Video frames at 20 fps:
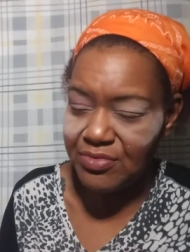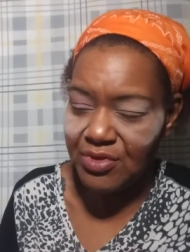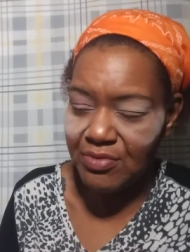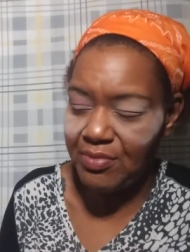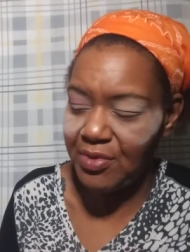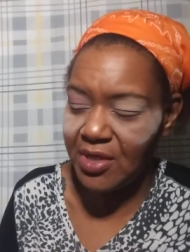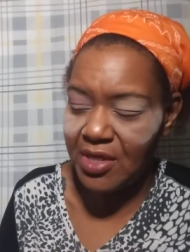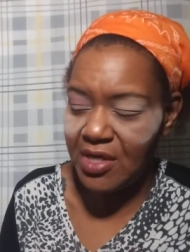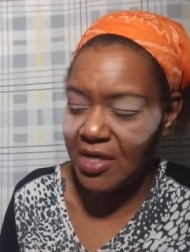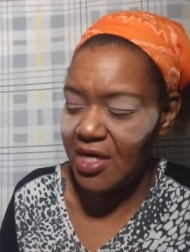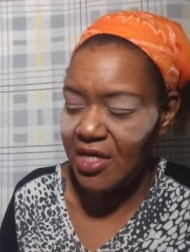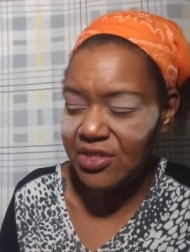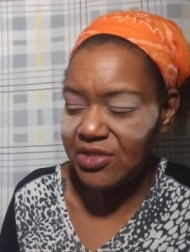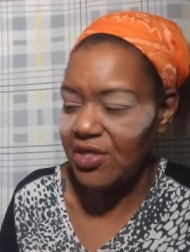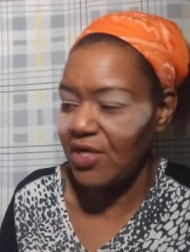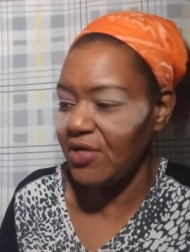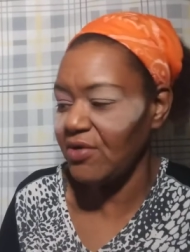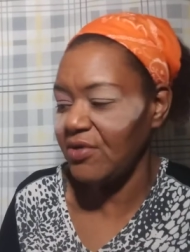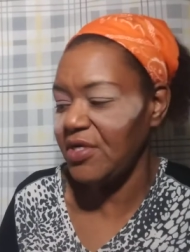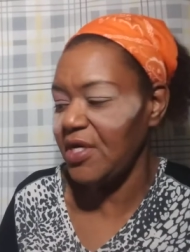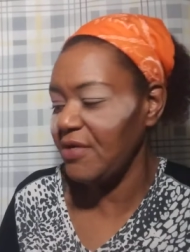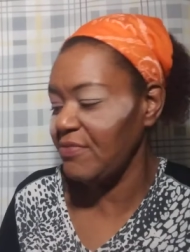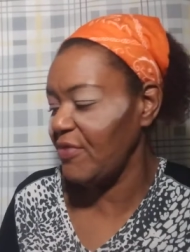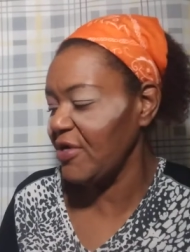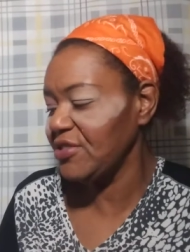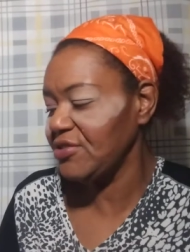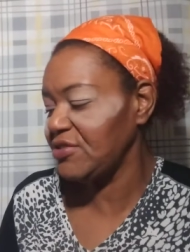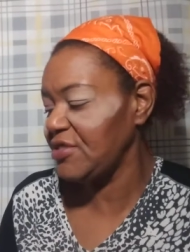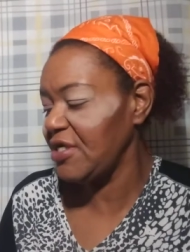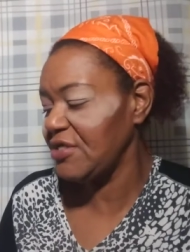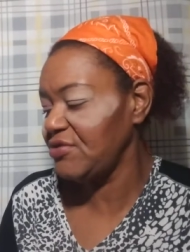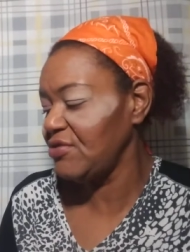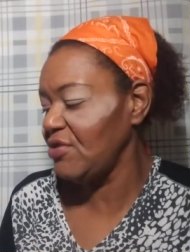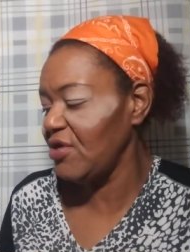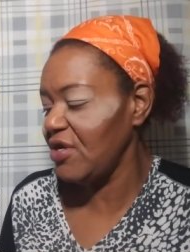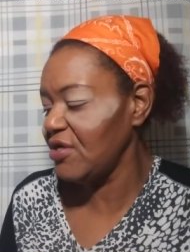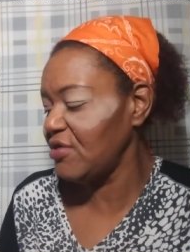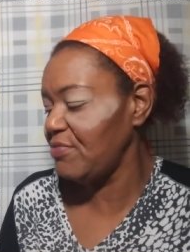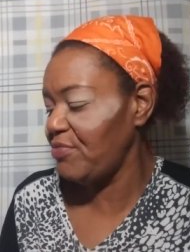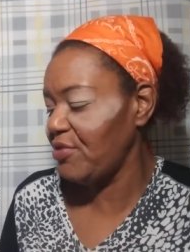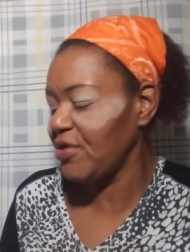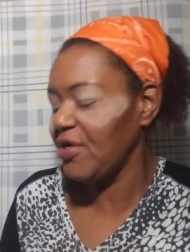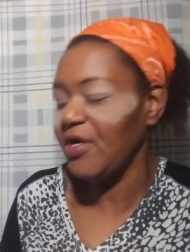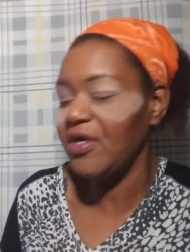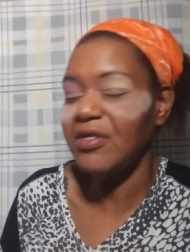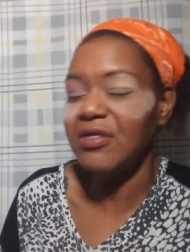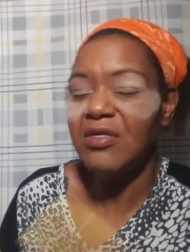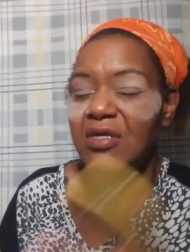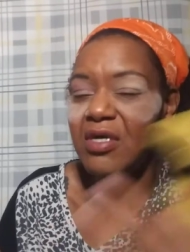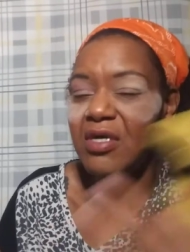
to put on eyeshadow and I would take too long to put on